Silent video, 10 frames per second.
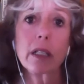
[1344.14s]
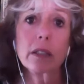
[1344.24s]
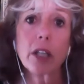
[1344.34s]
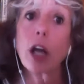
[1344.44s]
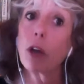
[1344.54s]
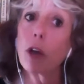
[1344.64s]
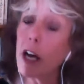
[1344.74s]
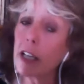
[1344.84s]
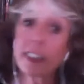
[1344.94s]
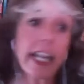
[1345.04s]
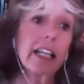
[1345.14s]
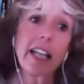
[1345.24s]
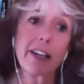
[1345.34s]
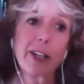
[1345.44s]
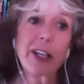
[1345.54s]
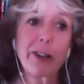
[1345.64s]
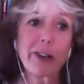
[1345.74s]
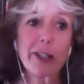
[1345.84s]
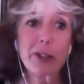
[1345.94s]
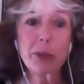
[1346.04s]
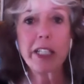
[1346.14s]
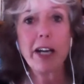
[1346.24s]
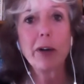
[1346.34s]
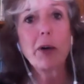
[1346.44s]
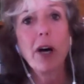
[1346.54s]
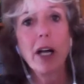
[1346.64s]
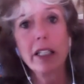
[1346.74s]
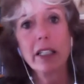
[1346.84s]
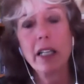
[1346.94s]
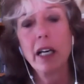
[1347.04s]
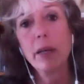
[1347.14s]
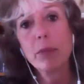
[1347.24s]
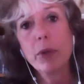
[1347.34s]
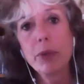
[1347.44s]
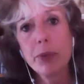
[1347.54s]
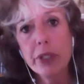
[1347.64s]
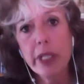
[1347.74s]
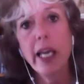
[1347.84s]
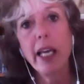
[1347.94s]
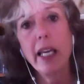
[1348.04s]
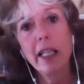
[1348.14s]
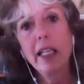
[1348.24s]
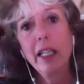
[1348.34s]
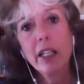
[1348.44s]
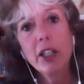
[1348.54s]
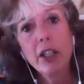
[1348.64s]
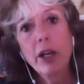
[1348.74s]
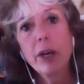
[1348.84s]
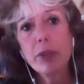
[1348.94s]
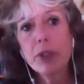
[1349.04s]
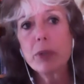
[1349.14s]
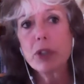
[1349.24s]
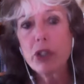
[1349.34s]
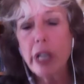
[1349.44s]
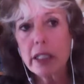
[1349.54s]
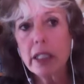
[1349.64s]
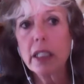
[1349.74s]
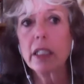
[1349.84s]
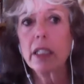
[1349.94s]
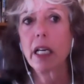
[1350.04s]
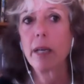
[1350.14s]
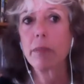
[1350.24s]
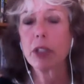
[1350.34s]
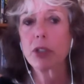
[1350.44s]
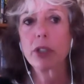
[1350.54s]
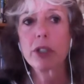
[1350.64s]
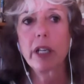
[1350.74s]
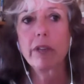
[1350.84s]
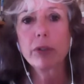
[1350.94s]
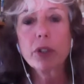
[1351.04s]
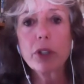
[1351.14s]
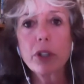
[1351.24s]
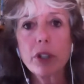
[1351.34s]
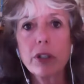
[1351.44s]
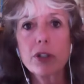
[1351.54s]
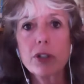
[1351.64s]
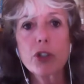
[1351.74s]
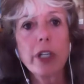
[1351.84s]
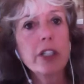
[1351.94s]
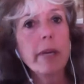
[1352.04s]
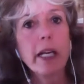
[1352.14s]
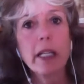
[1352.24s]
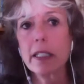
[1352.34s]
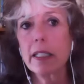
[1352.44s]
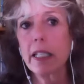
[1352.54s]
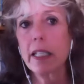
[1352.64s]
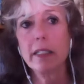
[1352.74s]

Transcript: a long tail out here, as we now call it, who say, I was rejected, it took several years. Jane Smiley said,